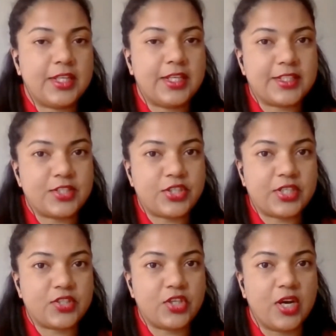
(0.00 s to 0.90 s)
things is
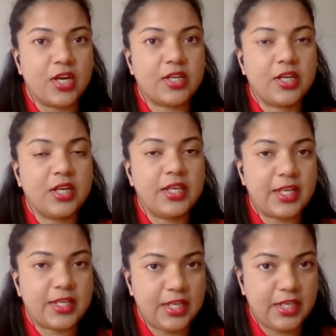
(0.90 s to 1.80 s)
just not
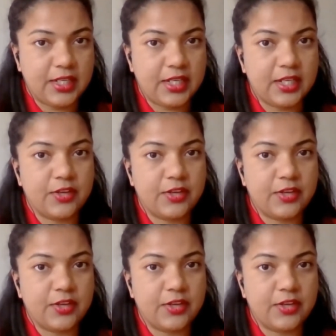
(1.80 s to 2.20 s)
getting